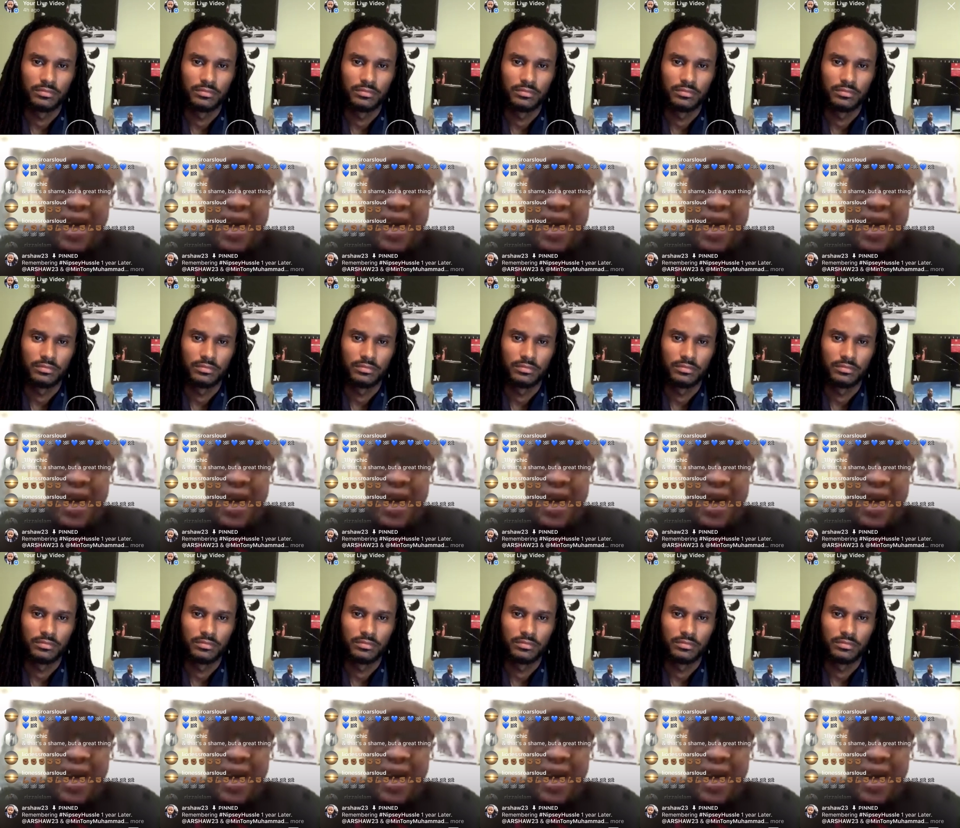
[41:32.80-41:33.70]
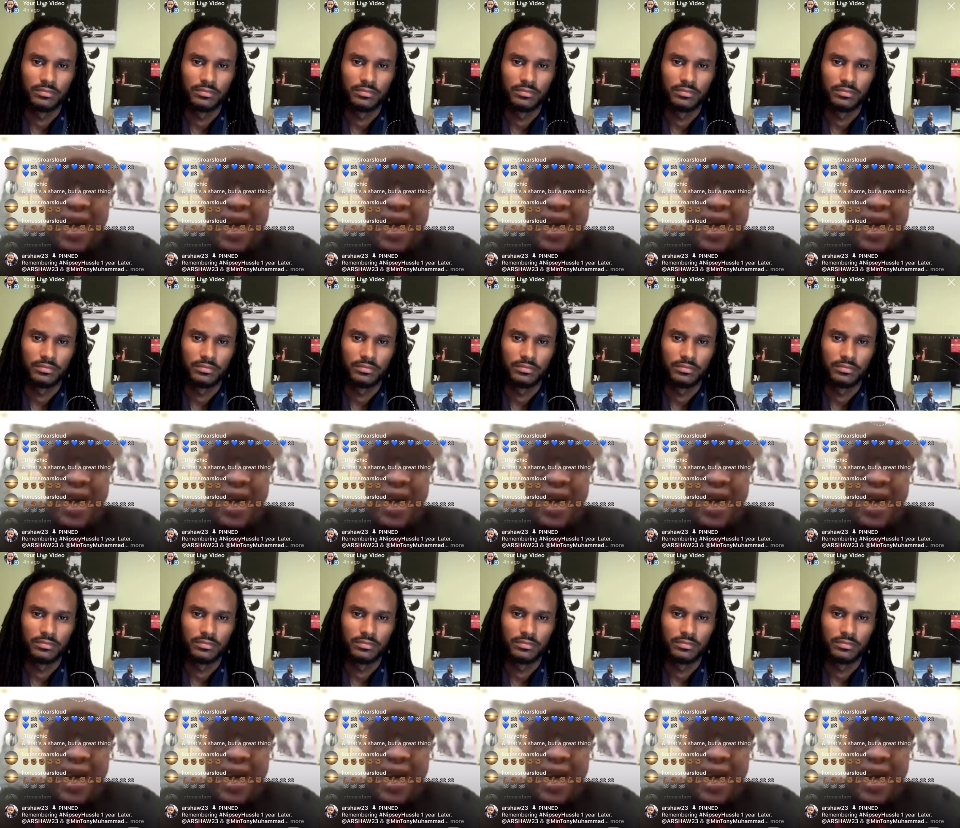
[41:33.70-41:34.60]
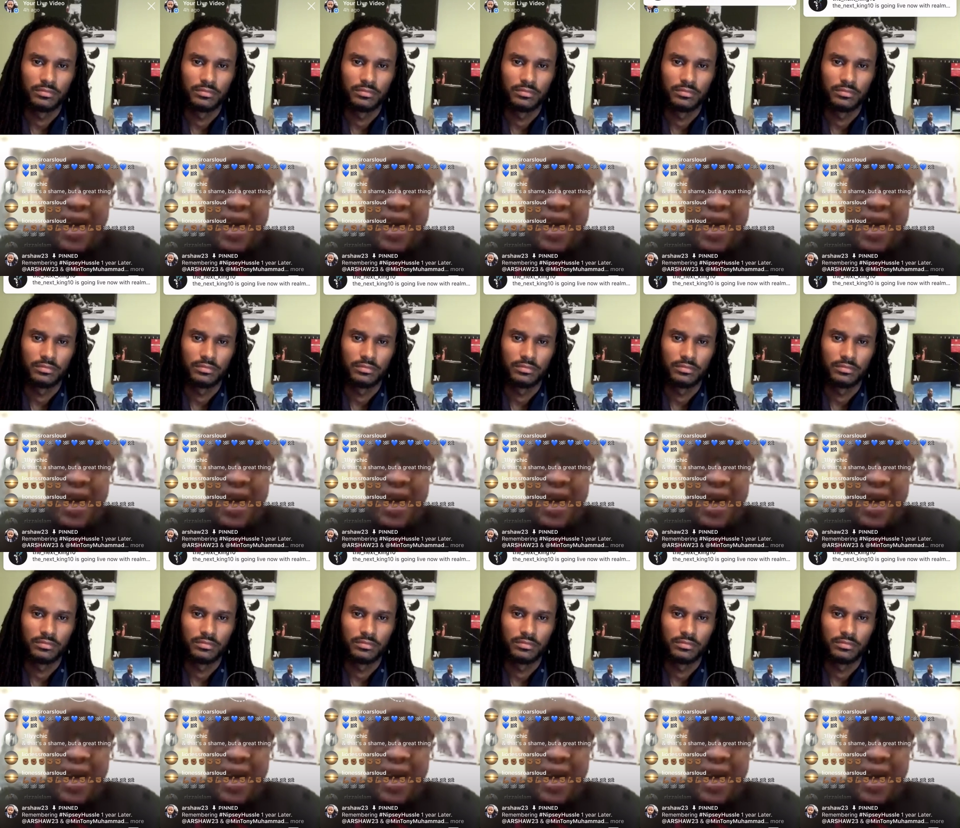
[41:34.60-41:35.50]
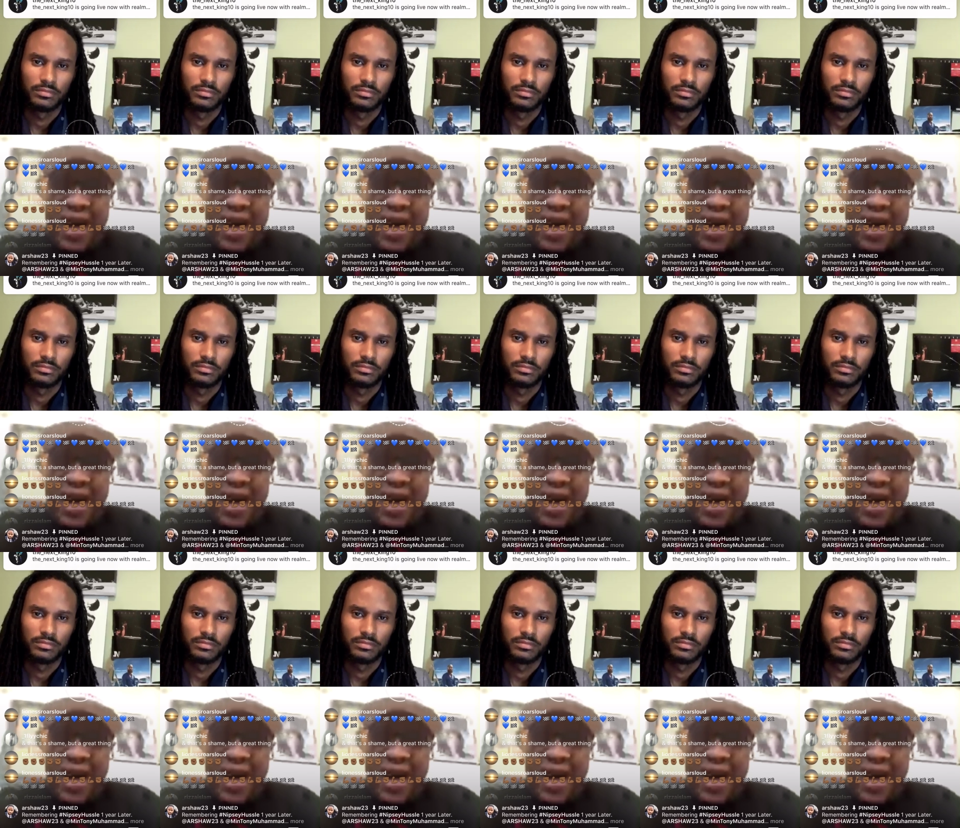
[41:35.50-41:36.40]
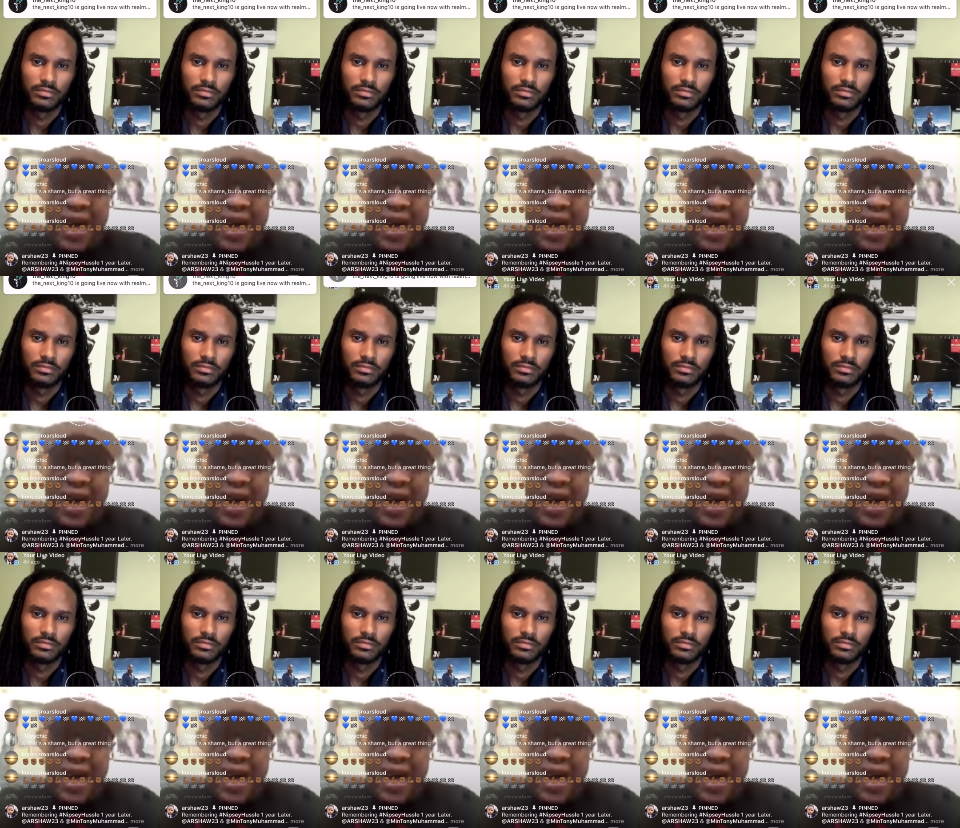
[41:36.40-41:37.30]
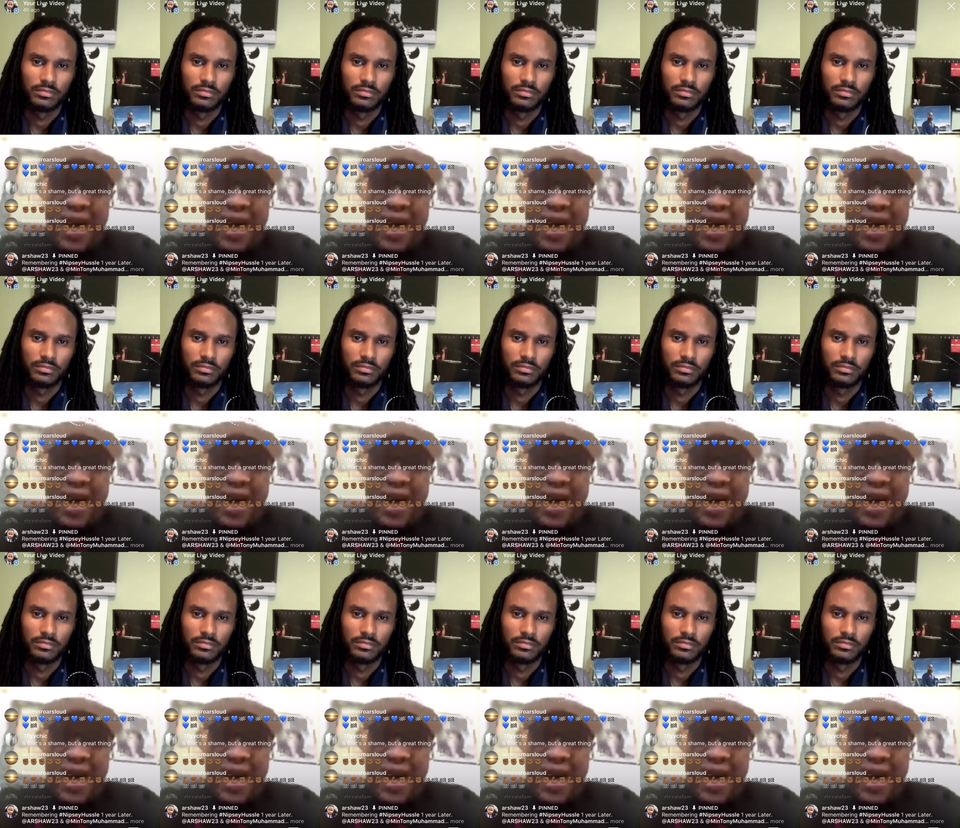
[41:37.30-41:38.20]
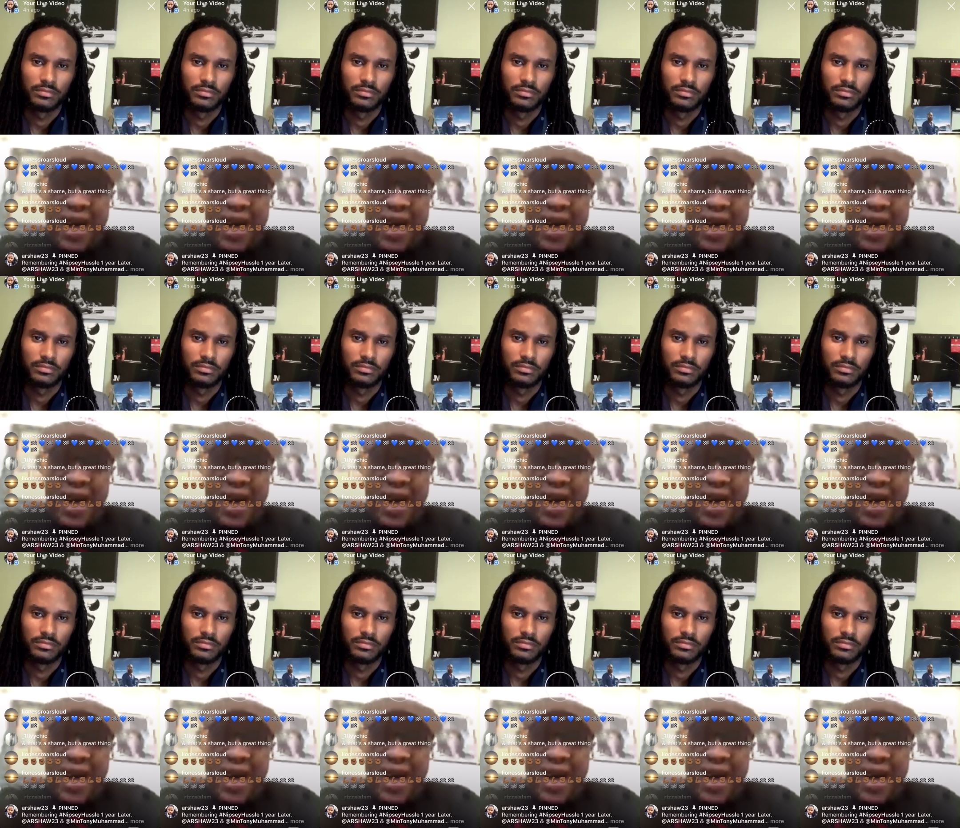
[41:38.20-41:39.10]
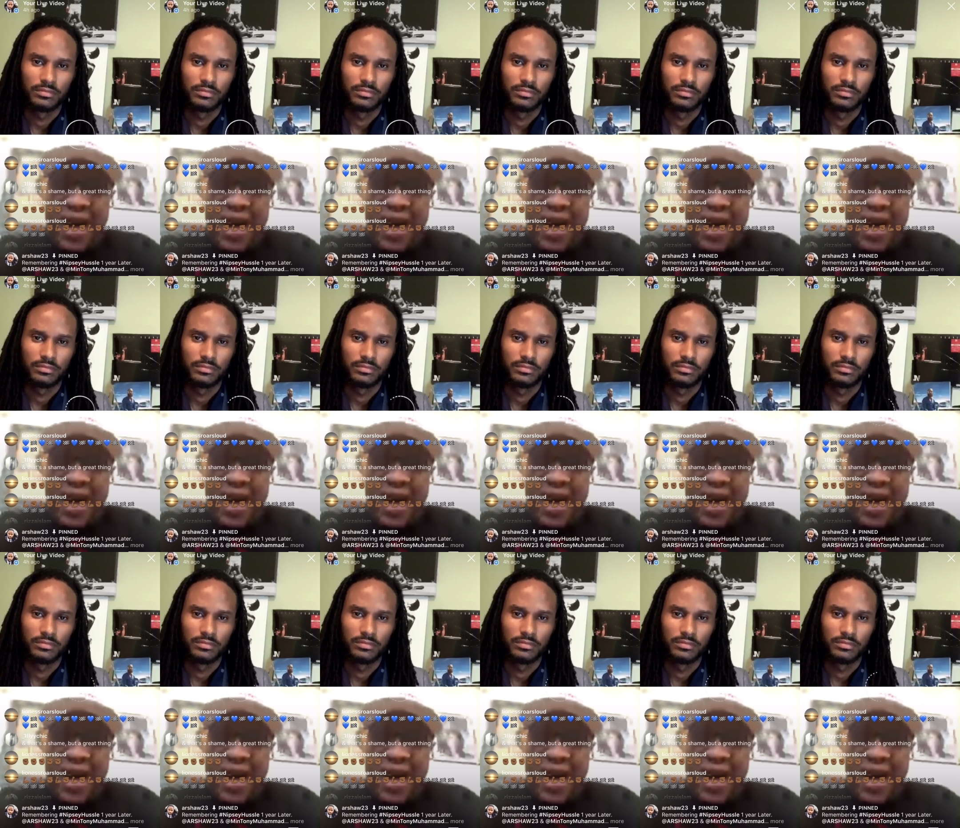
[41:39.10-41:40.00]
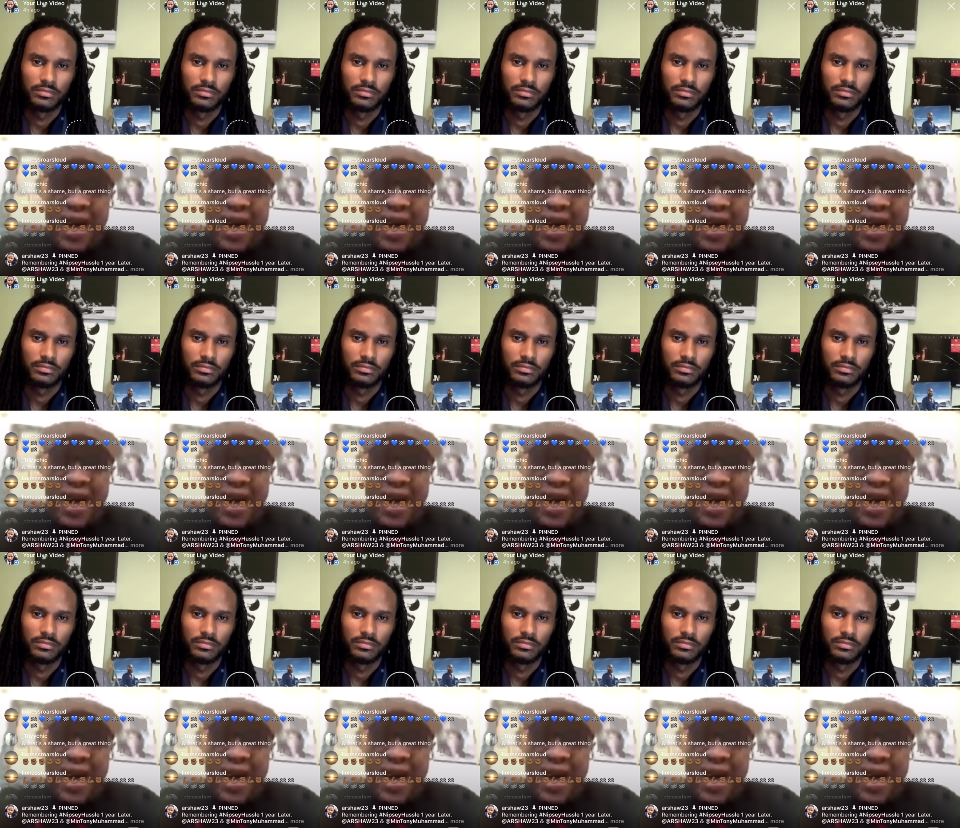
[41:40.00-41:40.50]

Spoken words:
[no speech]